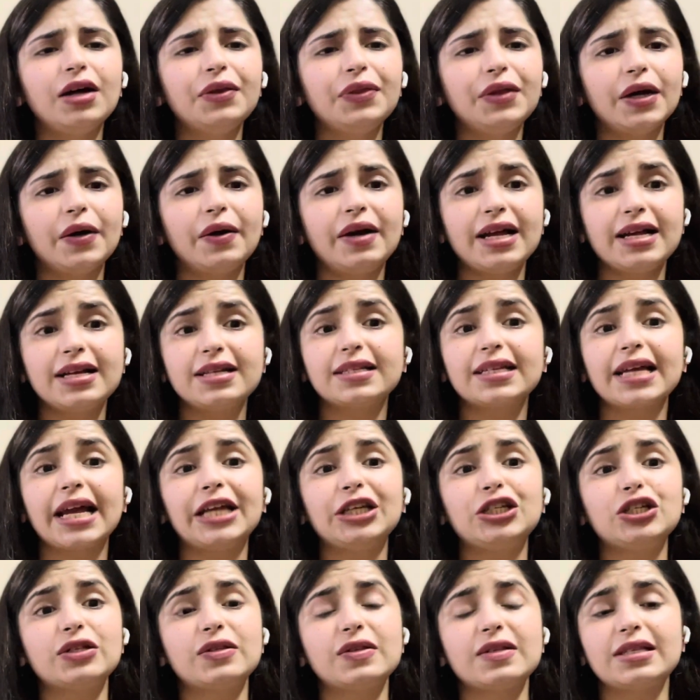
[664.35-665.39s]
there is
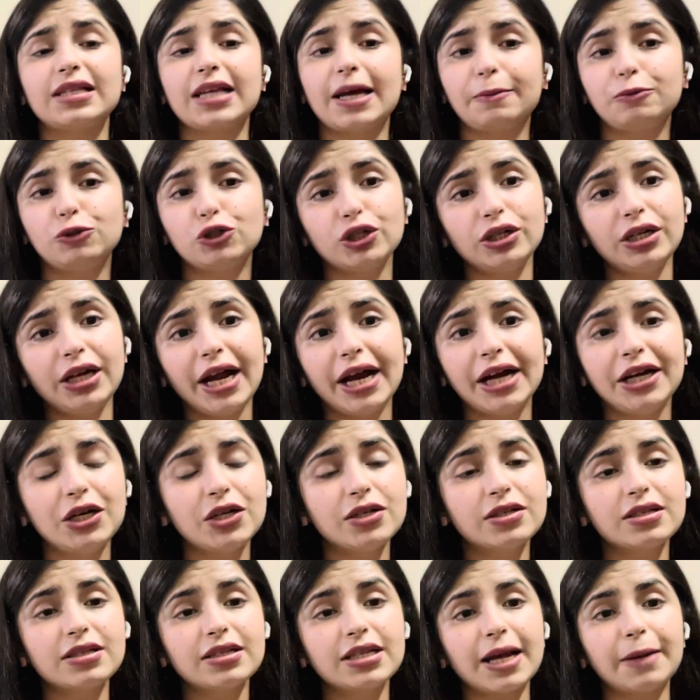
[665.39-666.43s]
intussusception.
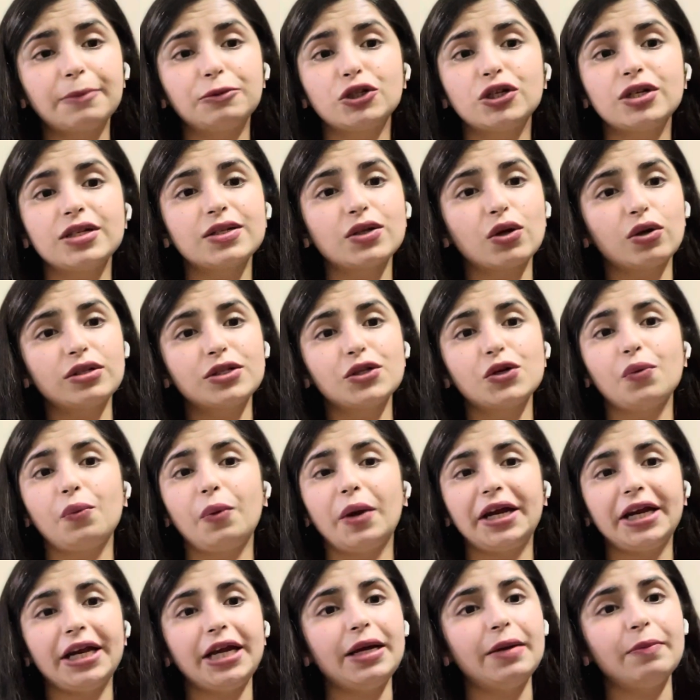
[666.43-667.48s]
Intussusception is also a
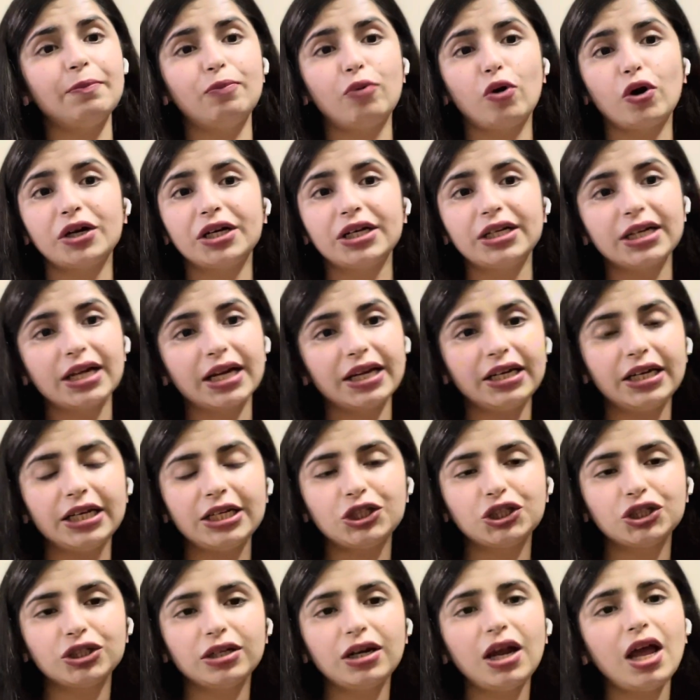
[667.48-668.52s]
very important
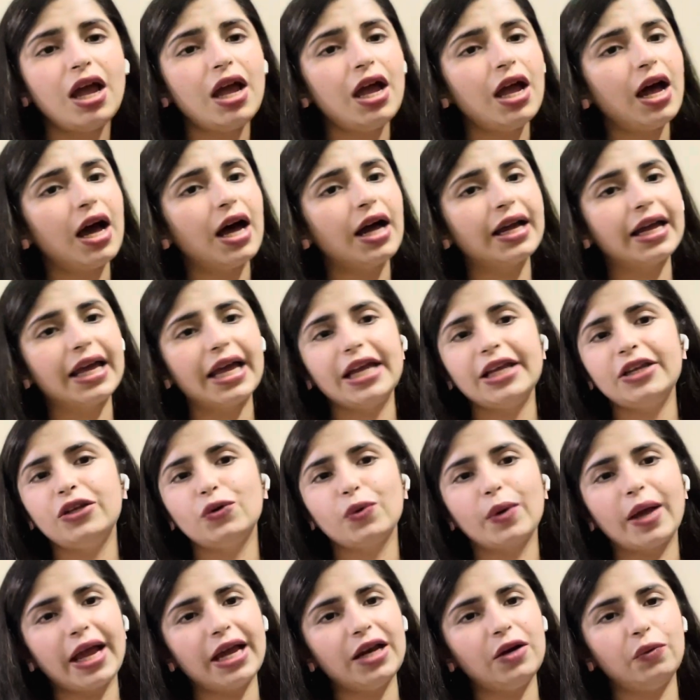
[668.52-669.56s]
condition. Again,
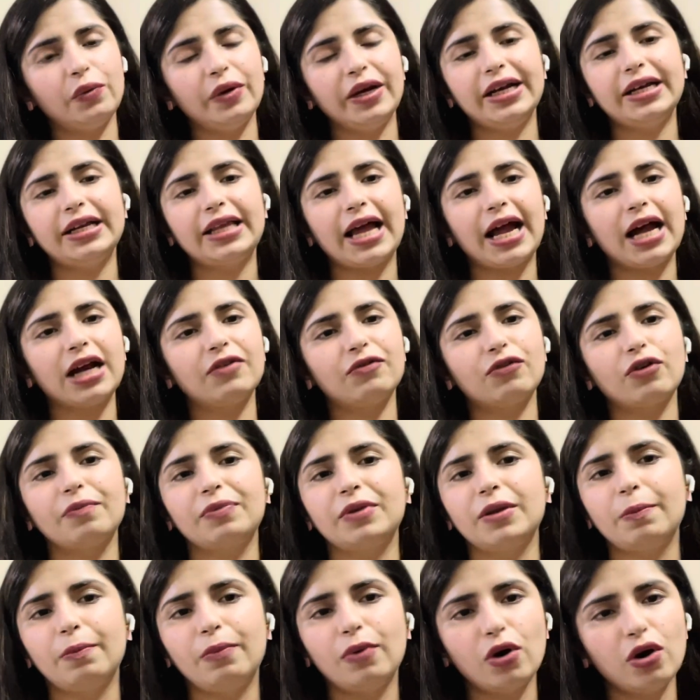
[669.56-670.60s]
you can read that
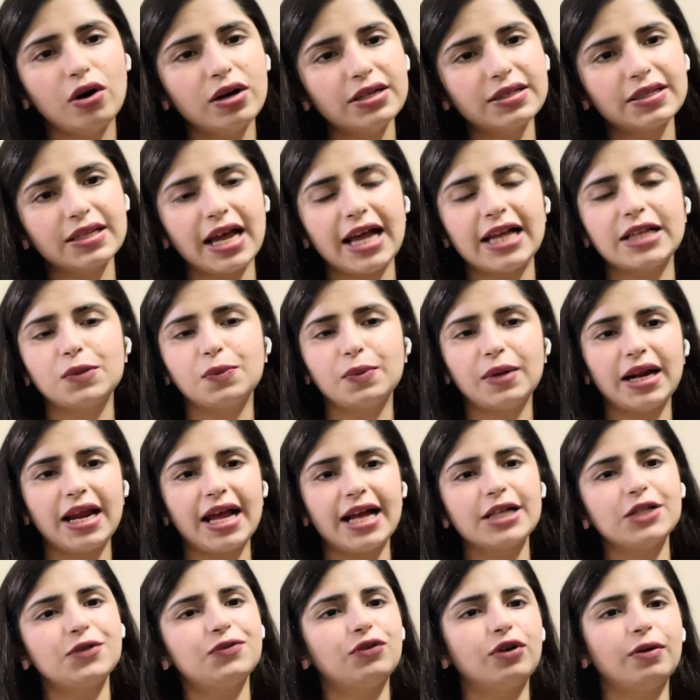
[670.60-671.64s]
from the books as well
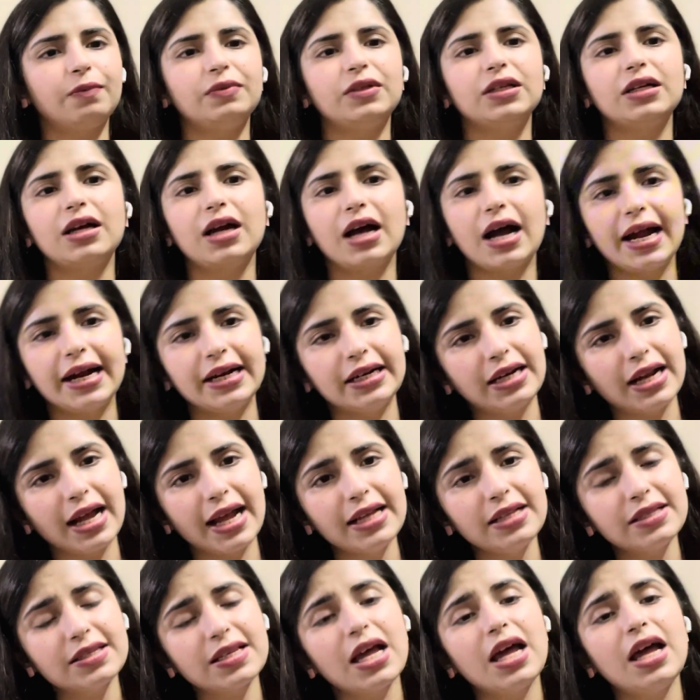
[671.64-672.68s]
as from the
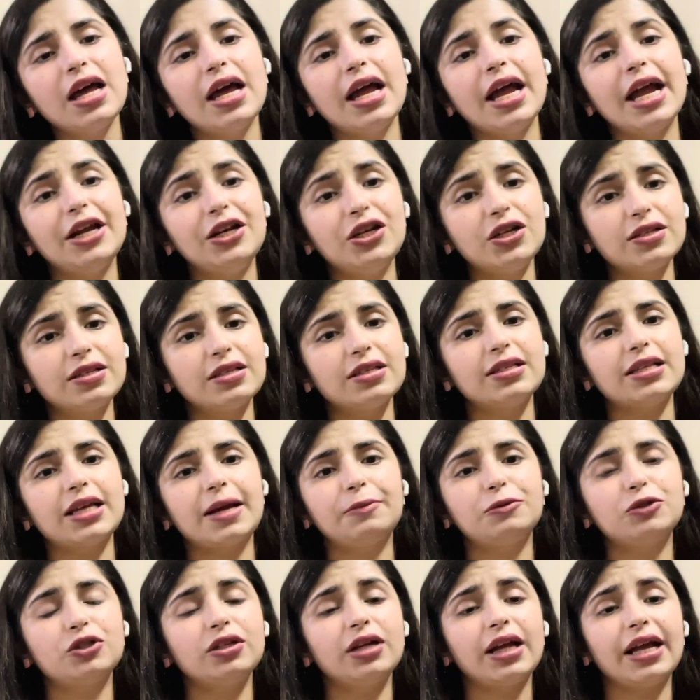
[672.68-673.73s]
guidelines.
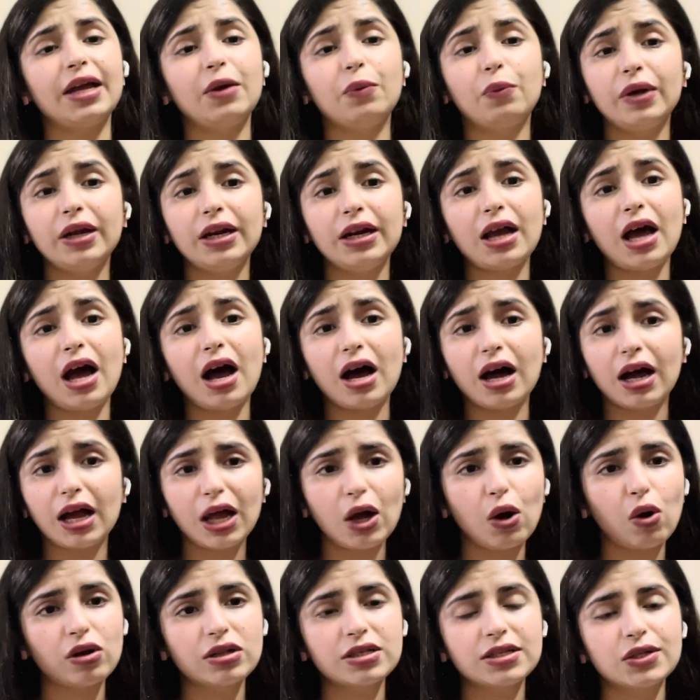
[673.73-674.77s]
Intussusception, even
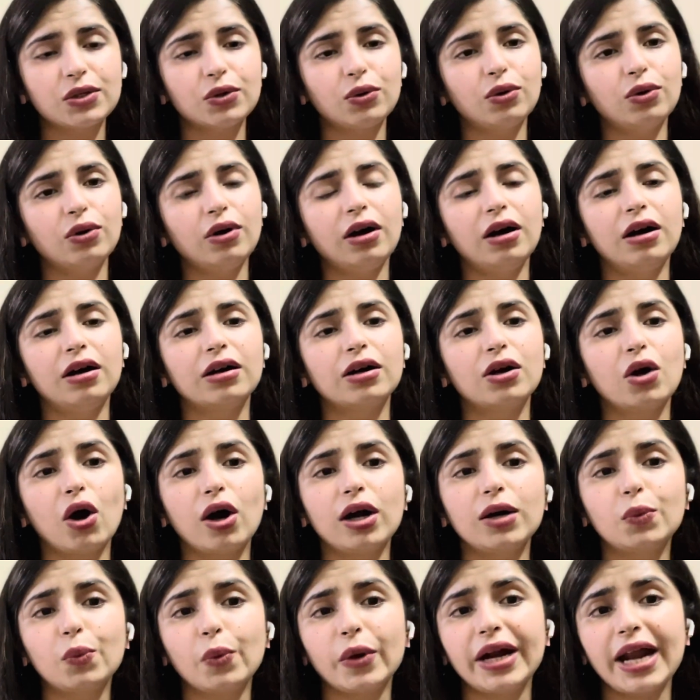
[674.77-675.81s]
I also
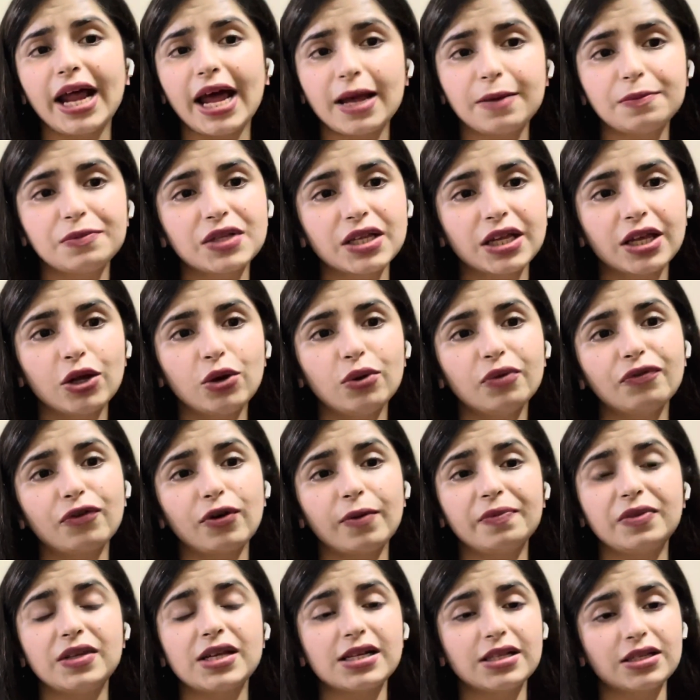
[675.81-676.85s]
got one MCQ
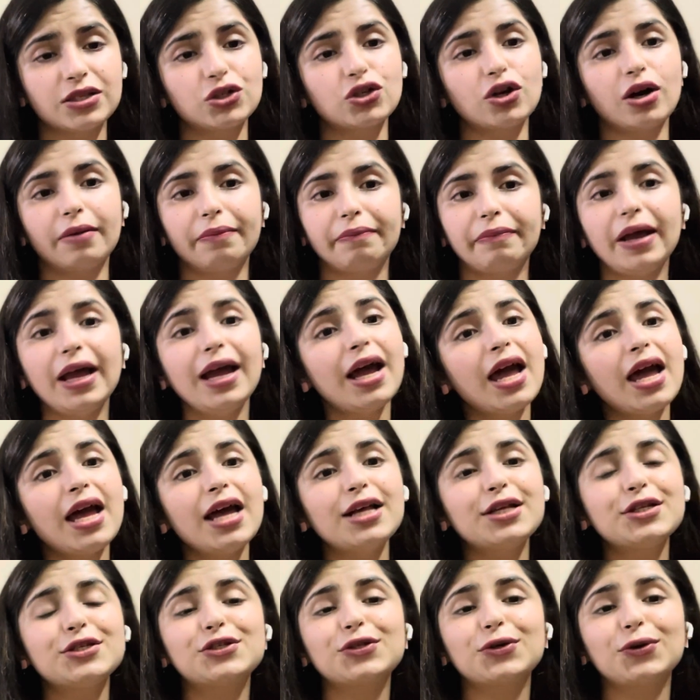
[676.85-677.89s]
from this topic,
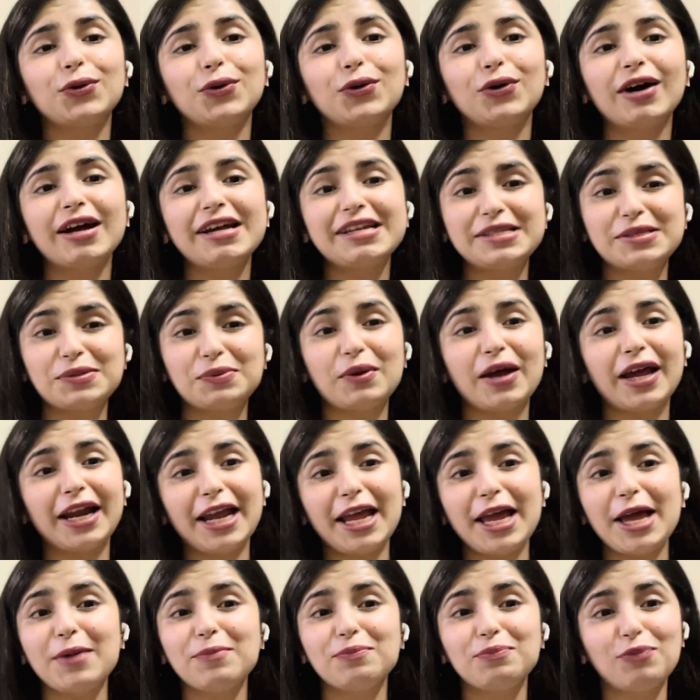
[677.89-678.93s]
so it's
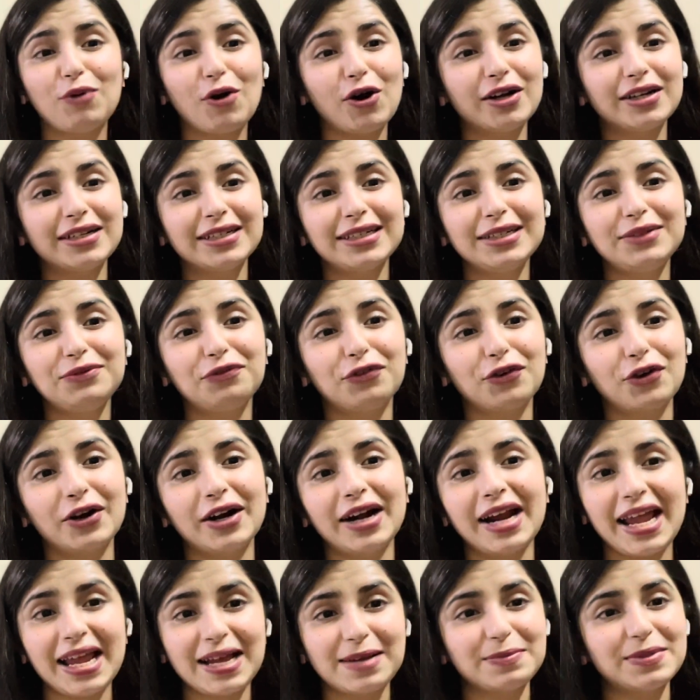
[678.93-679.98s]
very important for
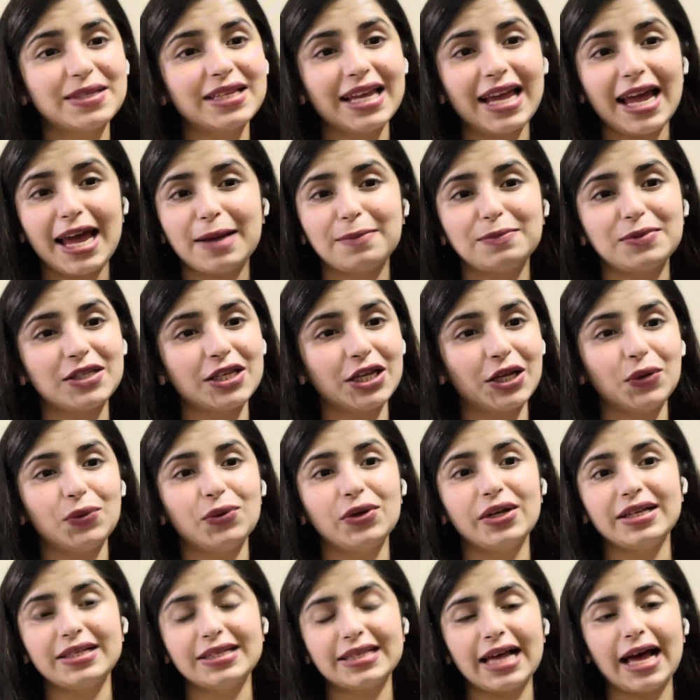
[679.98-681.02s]
AMC
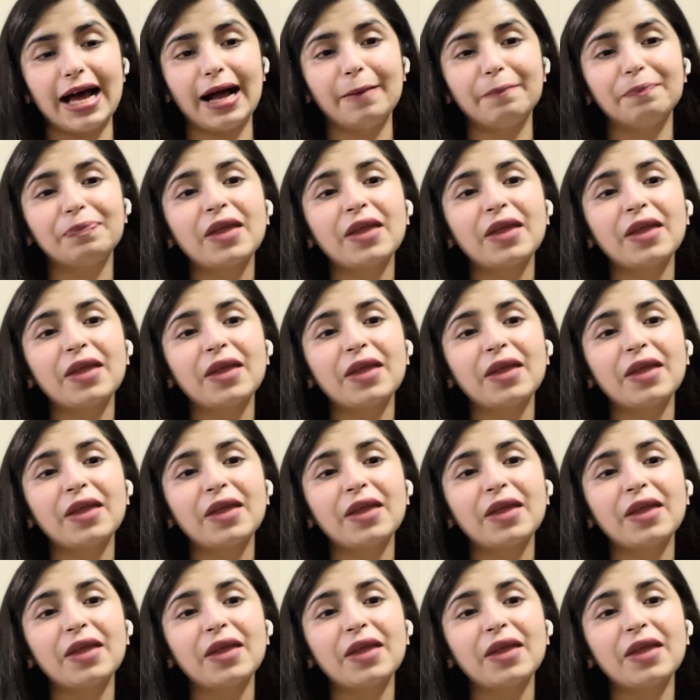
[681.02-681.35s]
MCQ exam.